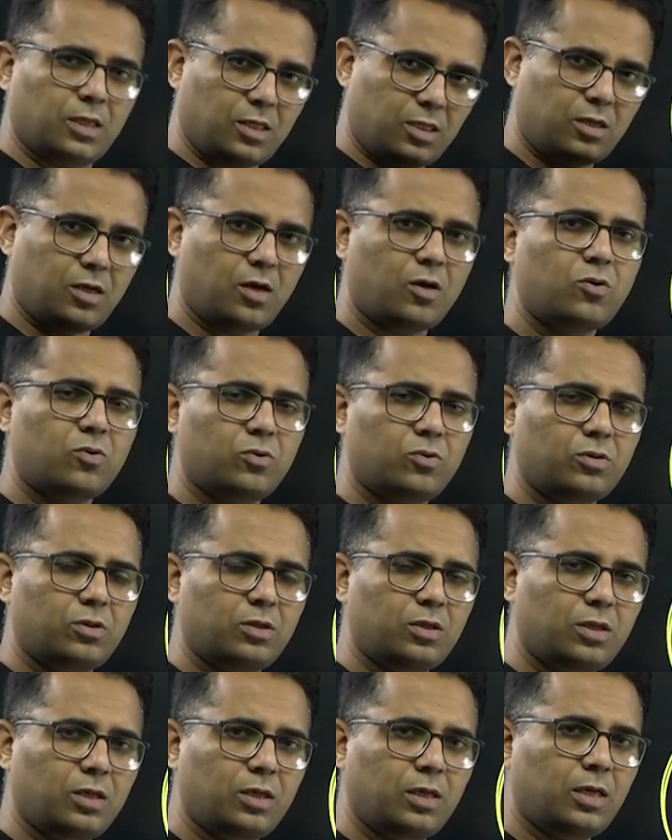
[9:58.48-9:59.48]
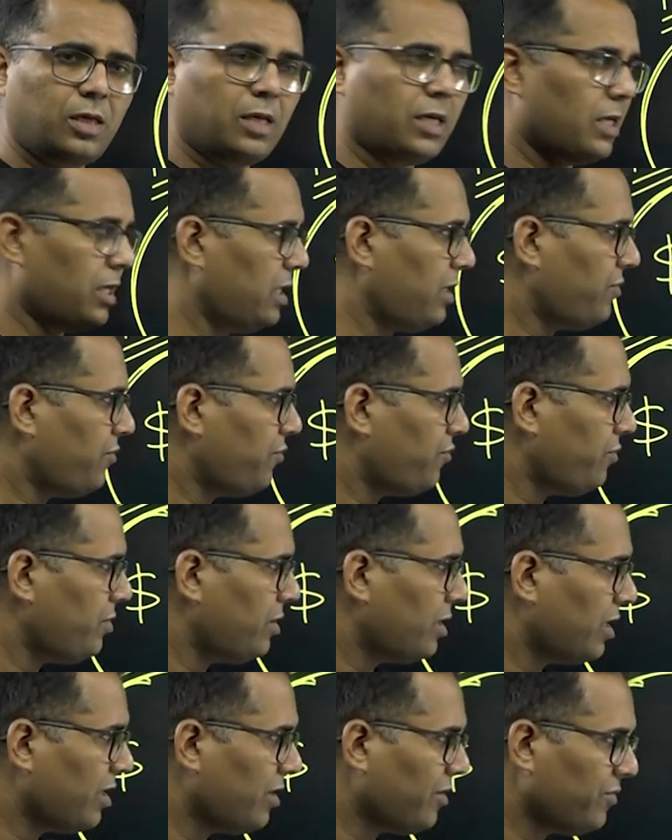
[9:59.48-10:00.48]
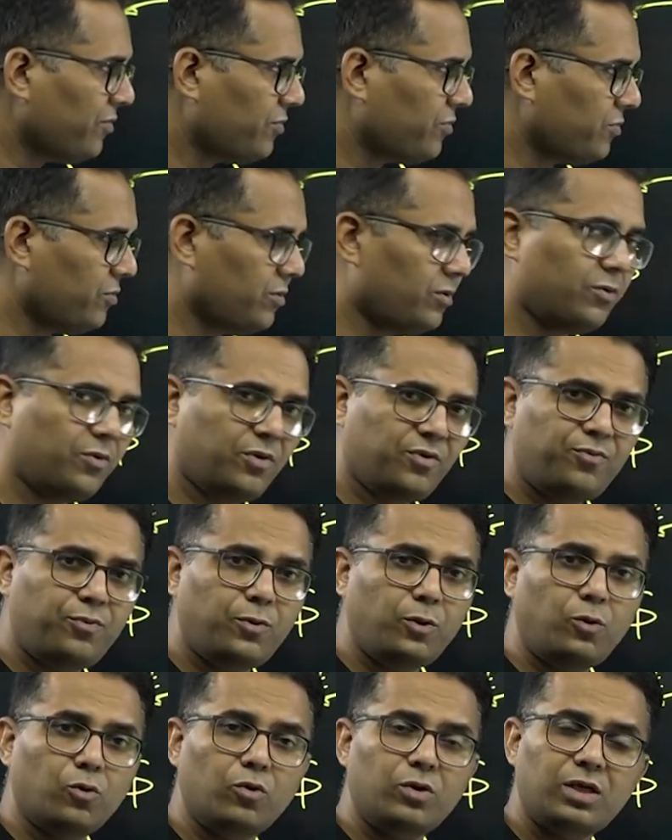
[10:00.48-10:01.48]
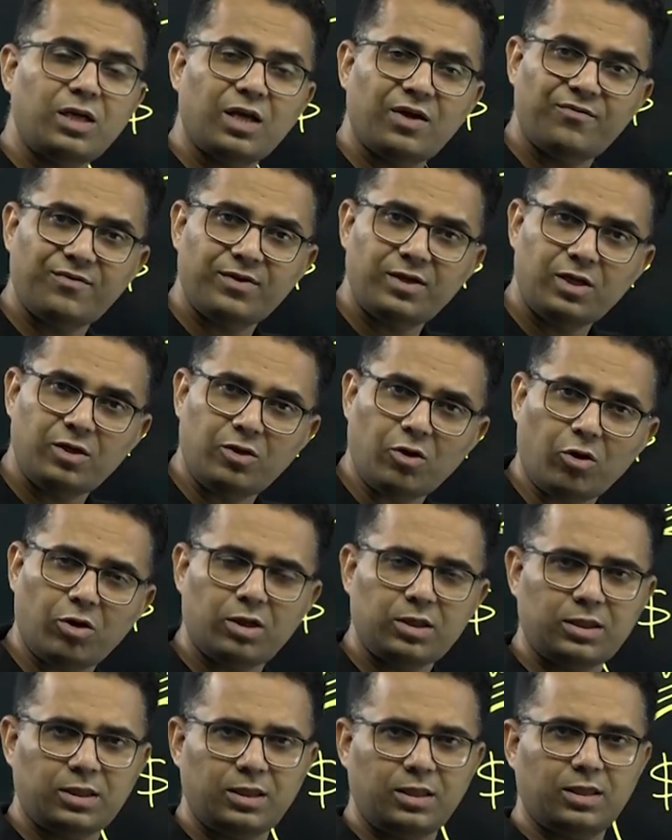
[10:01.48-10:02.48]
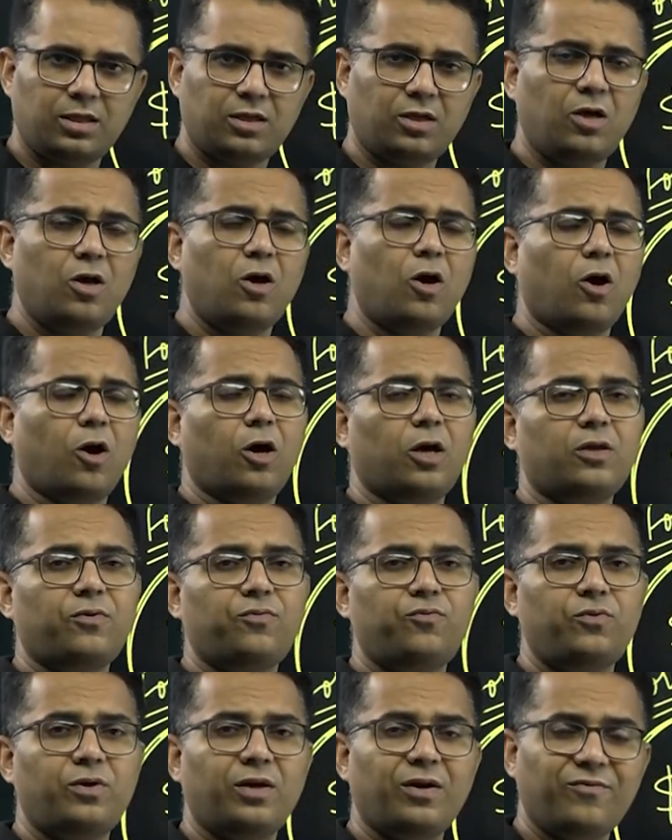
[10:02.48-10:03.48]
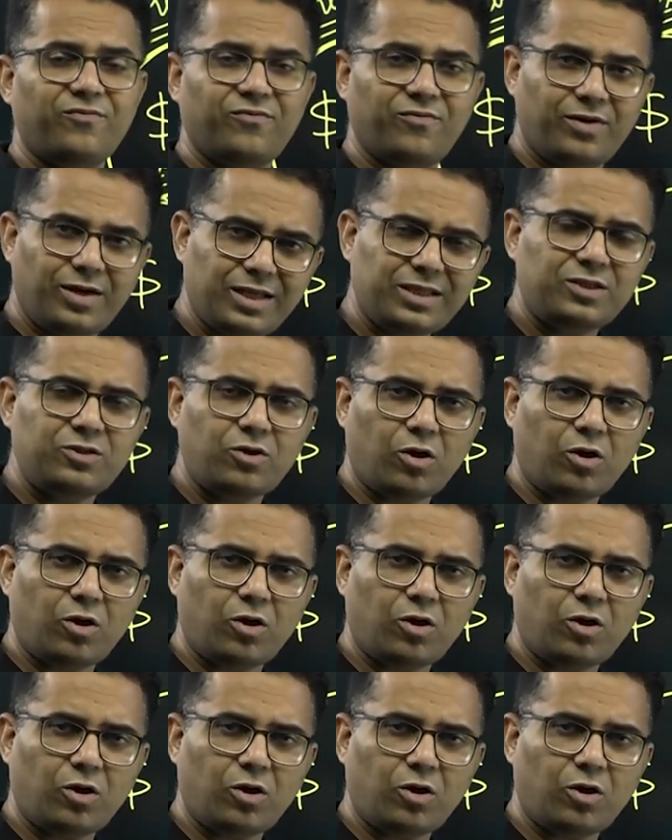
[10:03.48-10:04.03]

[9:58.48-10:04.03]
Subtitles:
Now if we don't have any dollars here, or if we have less